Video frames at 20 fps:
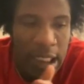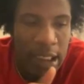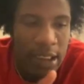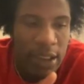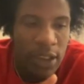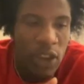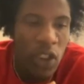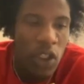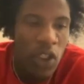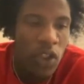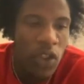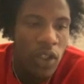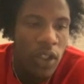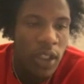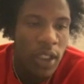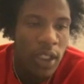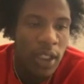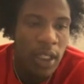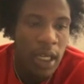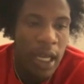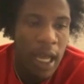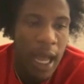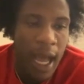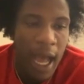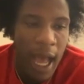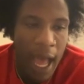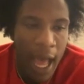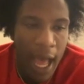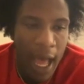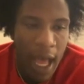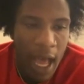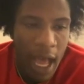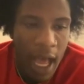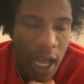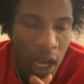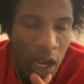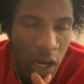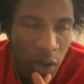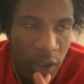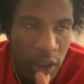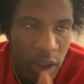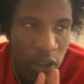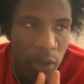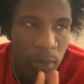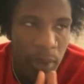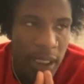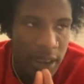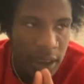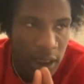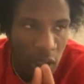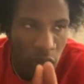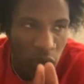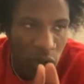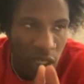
So I always told myself,